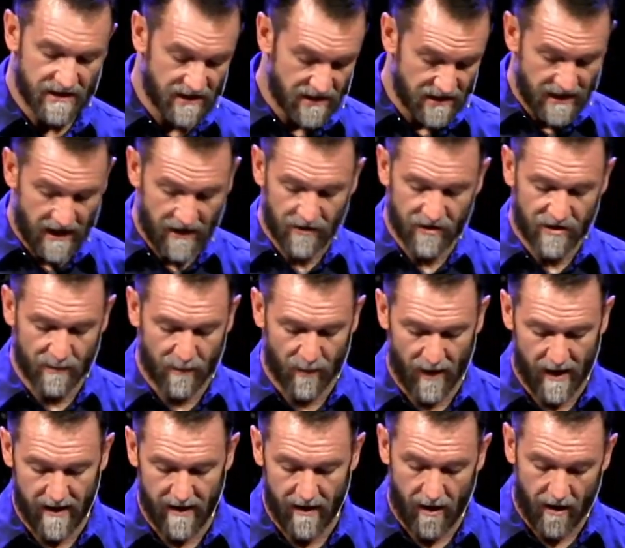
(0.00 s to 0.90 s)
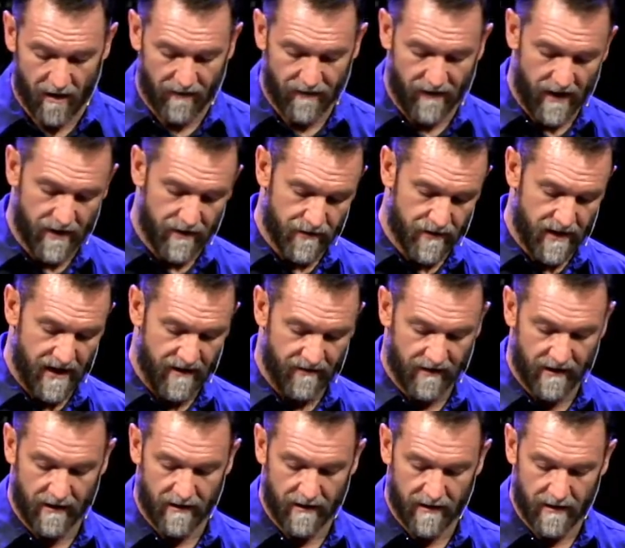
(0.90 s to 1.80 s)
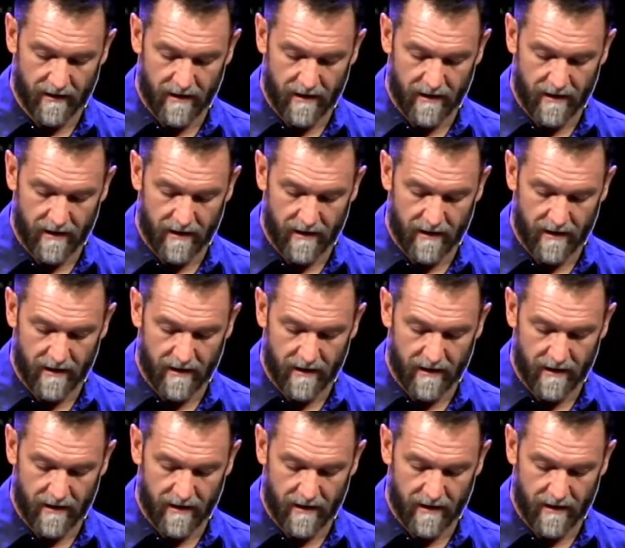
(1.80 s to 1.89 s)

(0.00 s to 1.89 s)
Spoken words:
this is how you should pray. Our Father in heaven,